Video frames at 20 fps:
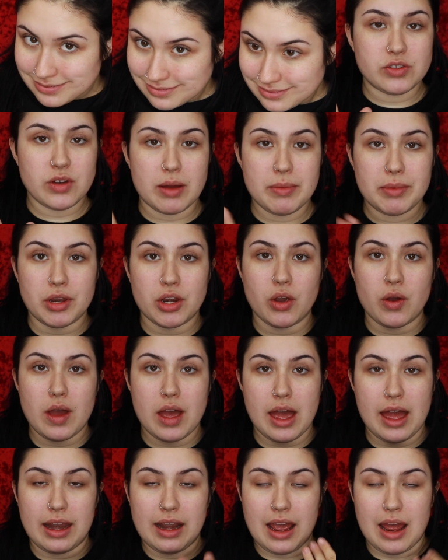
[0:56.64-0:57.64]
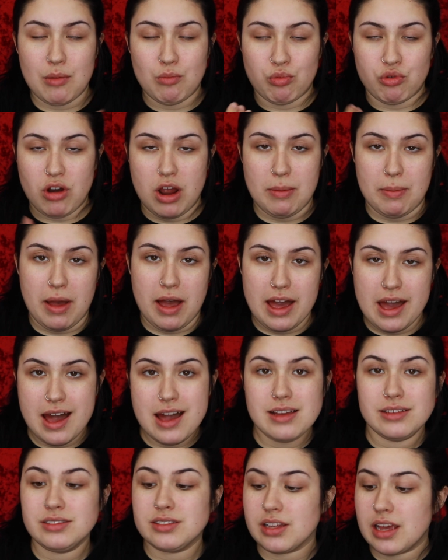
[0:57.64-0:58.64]
So I'm gonna go ahead and prime my
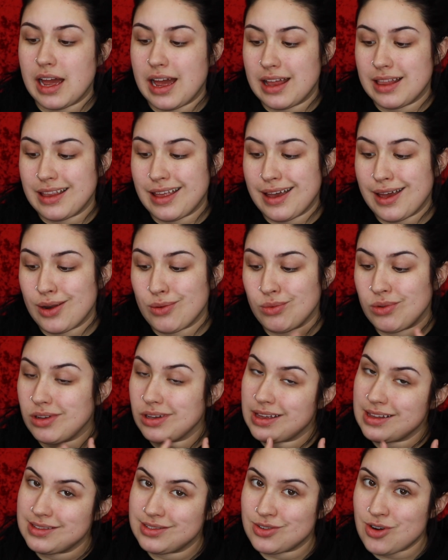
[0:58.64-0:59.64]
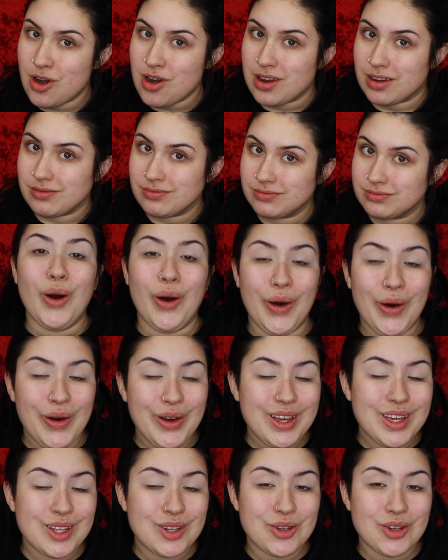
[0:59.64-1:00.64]
eyes and then we'll get started. Okie